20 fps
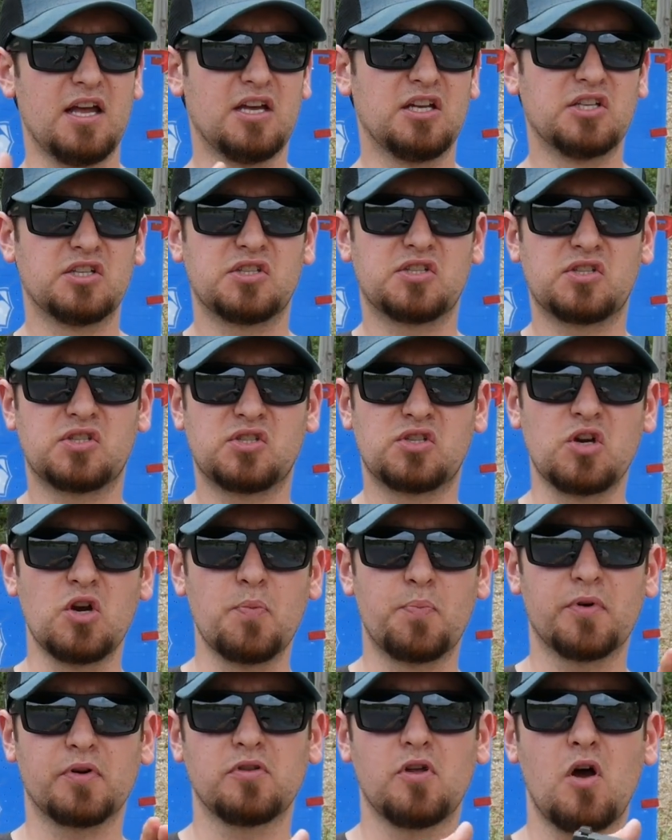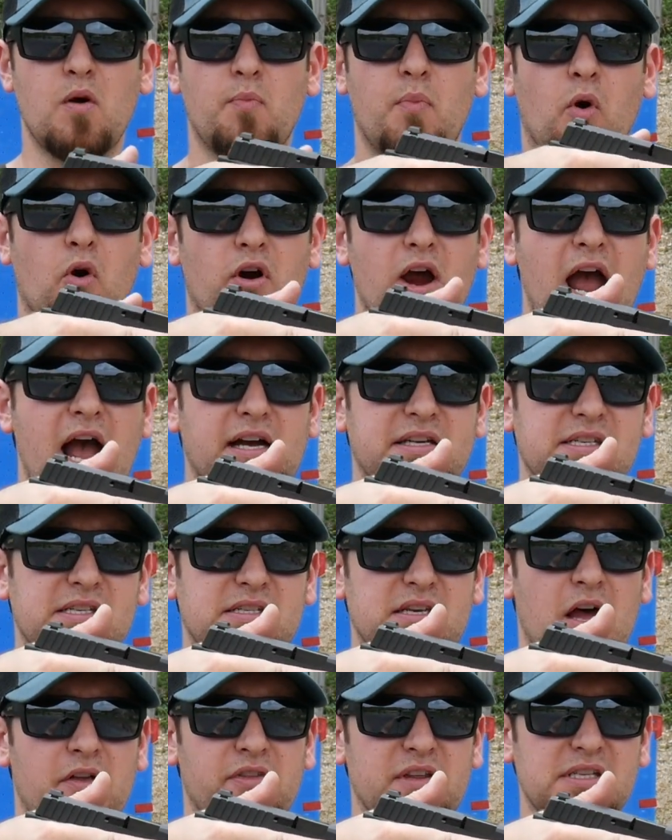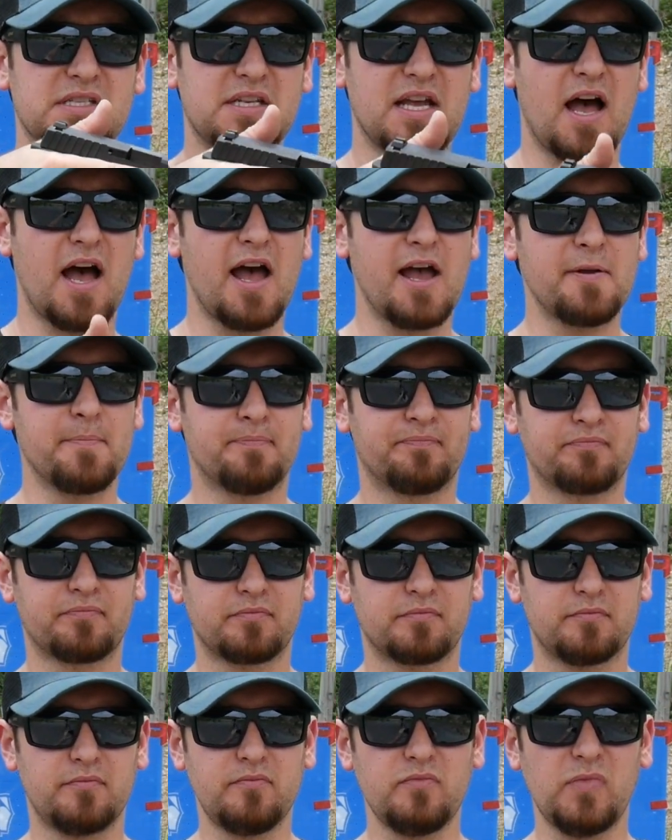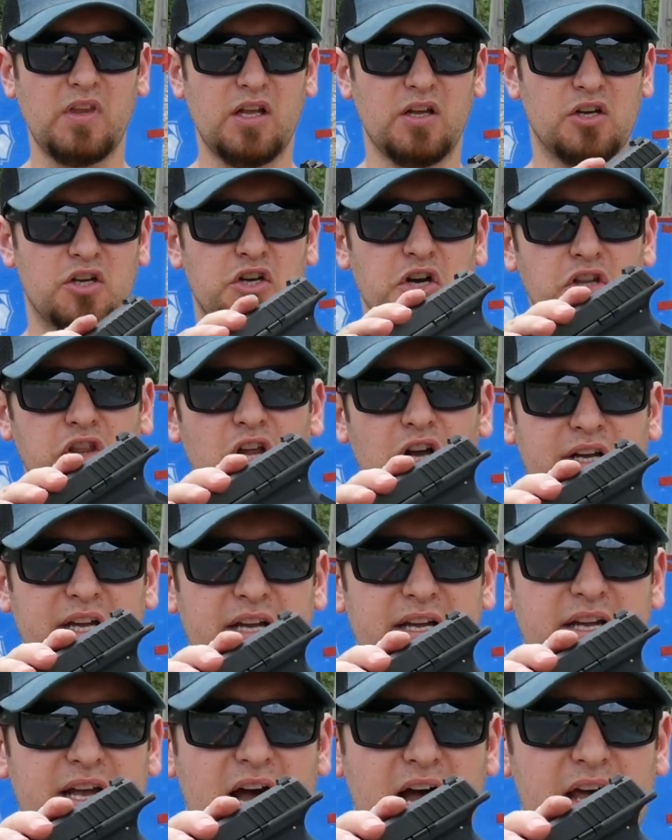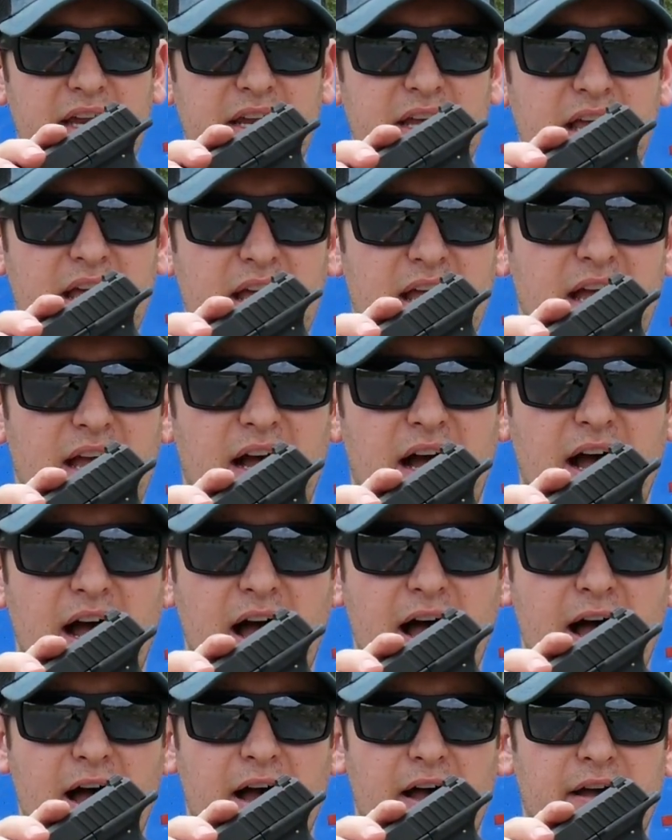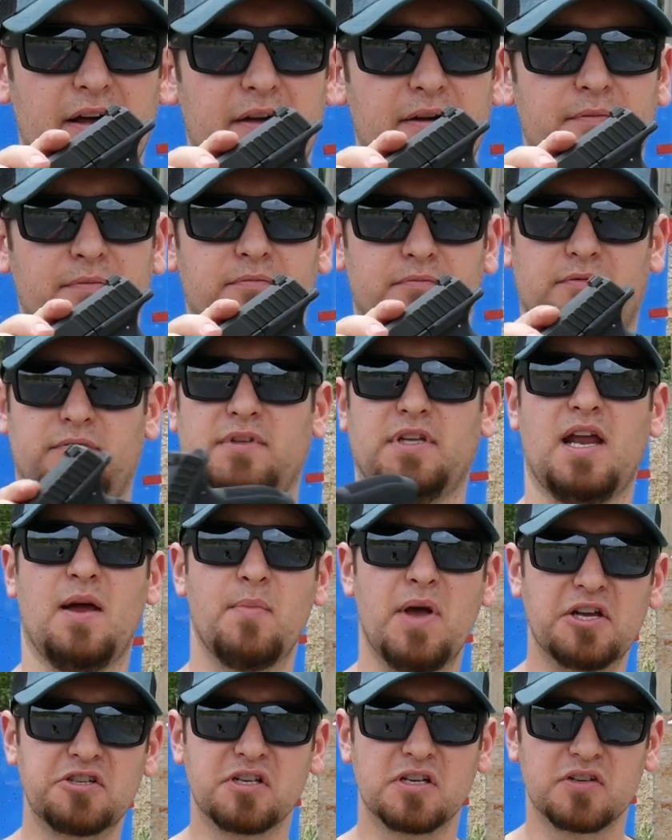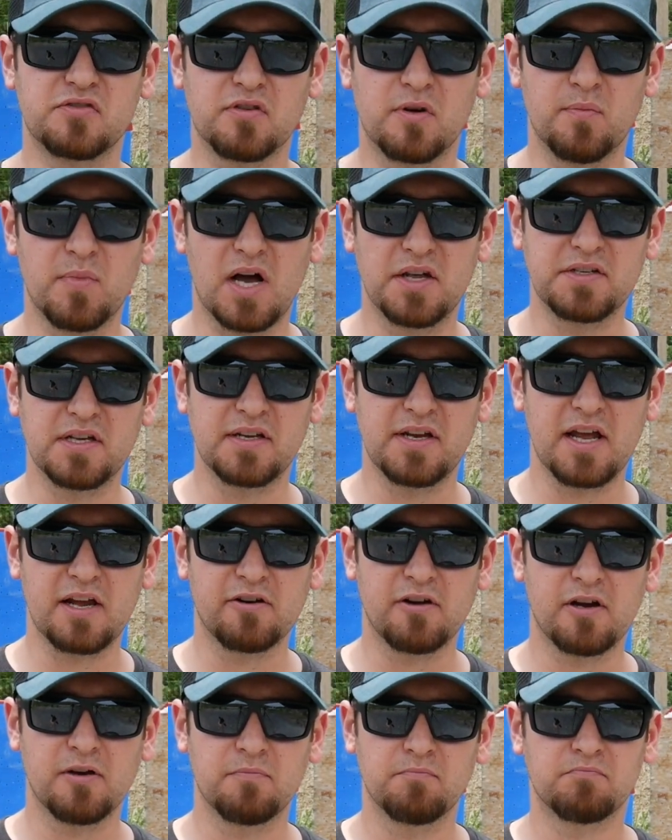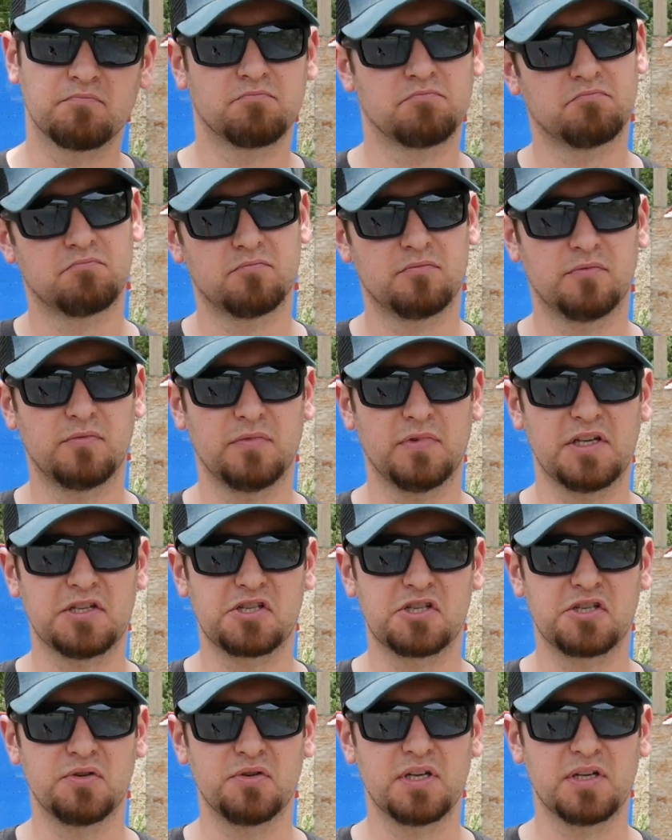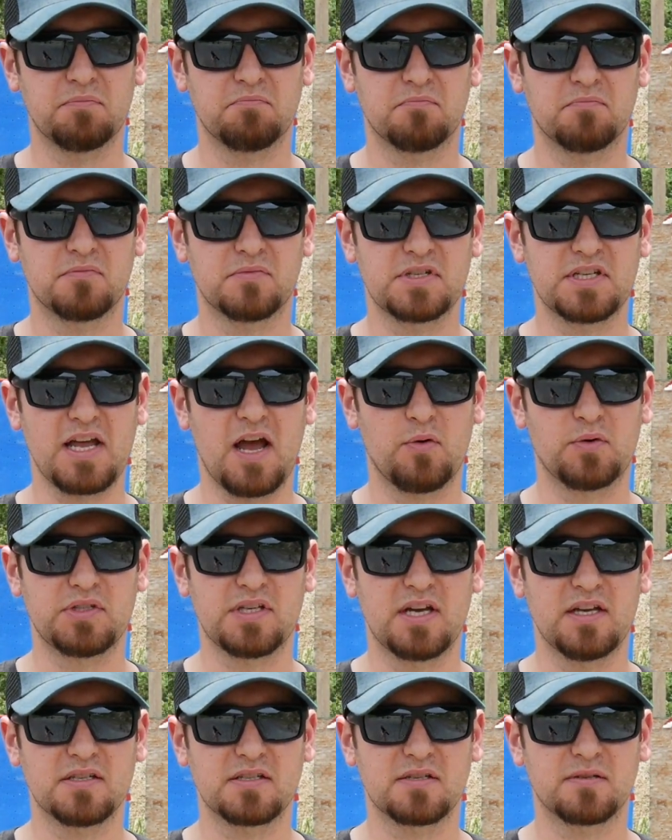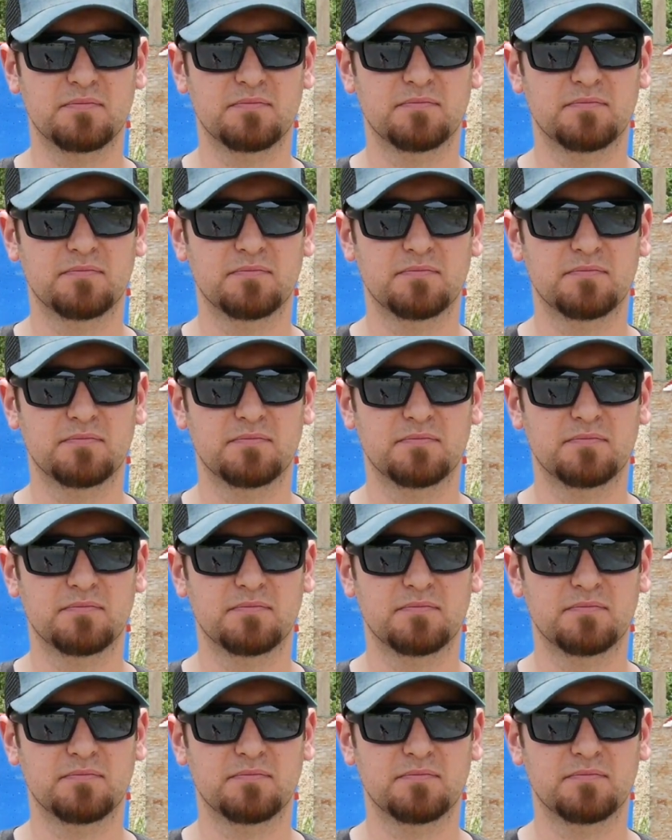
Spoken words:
Super low bore axis on this guy. Good looking gun. Did I mention it's from Montenegro? Let's shoot it, see how it does.